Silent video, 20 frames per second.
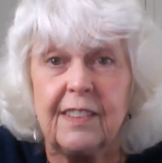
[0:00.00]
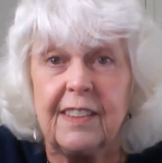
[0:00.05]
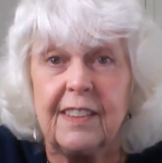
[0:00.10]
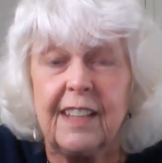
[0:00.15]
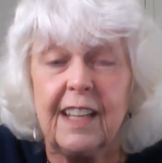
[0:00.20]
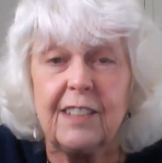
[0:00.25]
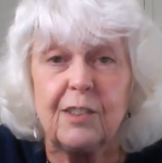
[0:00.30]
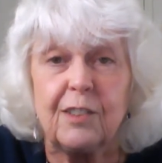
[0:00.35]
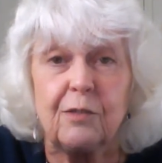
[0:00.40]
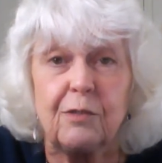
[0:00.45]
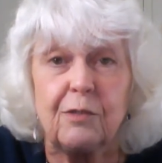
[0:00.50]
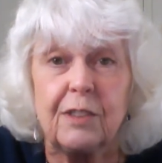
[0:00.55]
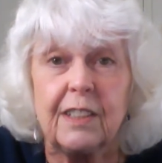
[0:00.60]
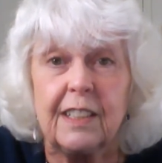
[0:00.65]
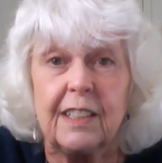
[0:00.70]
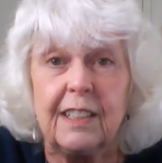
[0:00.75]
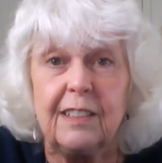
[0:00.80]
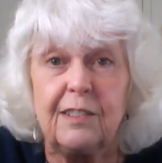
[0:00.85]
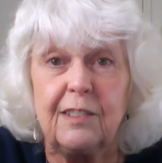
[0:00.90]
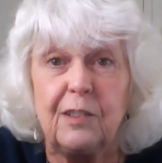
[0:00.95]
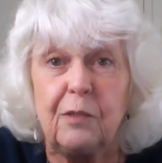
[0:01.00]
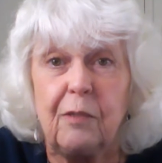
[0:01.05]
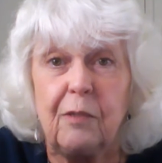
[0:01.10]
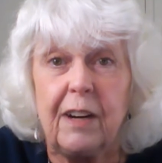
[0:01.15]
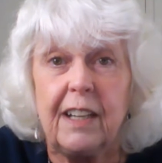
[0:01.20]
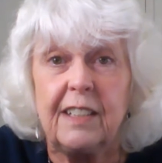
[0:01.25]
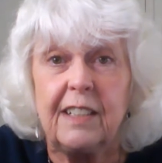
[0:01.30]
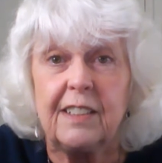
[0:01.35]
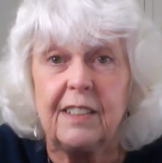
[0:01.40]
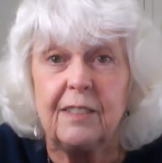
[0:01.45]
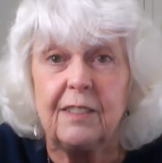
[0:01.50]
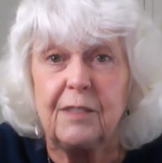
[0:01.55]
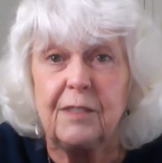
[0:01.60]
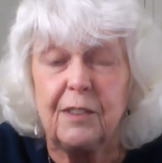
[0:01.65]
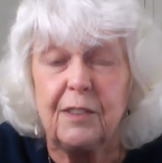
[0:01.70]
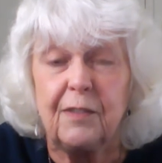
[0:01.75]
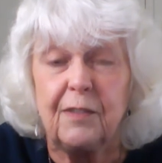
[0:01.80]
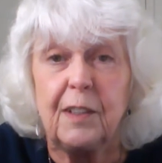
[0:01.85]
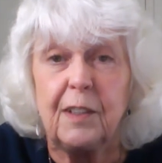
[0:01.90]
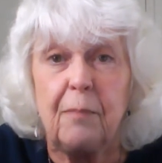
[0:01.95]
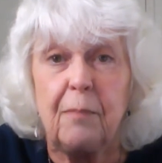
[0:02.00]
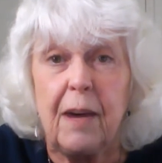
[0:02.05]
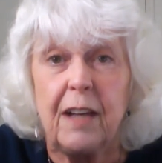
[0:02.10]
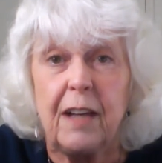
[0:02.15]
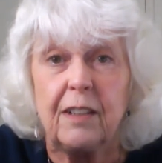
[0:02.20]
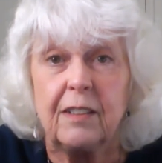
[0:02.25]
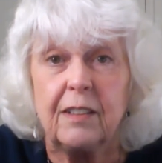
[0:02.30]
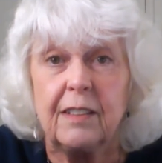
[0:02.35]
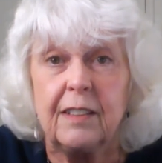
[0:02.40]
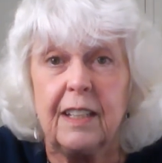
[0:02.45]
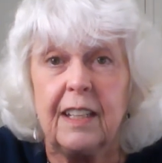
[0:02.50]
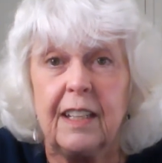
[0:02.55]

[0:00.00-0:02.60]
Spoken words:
that's a really easy way to feel better.